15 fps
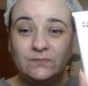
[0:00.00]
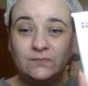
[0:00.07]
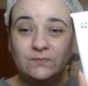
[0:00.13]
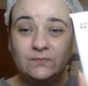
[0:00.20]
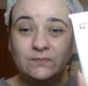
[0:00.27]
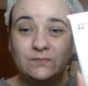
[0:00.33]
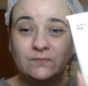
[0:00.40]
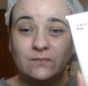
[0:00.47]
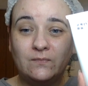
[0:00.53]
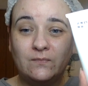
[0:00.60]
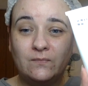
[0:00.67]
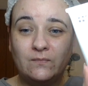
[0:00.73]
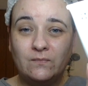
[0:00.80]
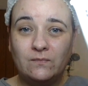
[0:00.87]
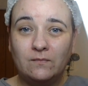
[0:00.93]

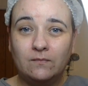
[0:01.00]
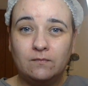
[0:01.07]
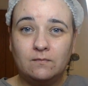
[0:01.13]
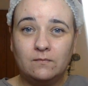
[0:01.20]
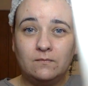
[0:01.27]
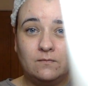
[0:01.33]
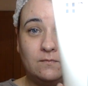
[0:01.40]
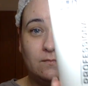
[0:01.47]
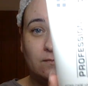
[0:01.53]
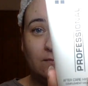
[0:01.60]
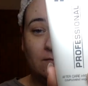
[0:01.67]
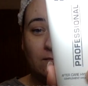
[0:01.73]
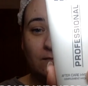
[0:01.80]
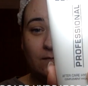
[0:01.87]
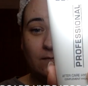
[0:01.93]

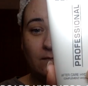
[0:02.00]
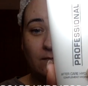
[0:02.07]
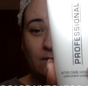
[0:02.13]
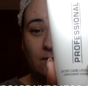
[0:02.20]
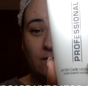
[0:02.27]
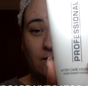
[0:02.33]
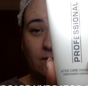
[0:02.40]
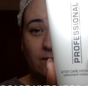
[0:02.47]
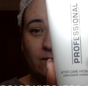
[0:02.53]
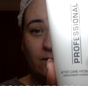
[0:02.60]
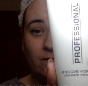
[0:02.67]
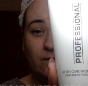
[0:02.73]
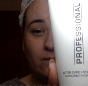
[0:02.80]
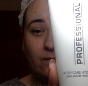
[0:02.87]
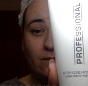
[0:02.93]

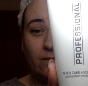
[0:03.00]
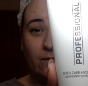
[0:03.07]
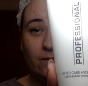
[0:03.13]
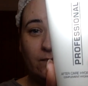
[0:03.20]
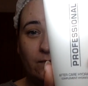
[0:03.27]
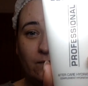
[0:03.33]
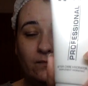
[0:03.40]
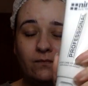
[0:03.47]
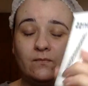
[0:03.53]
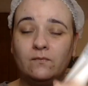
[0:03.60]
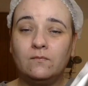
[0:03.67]
No one is speaking in this clip.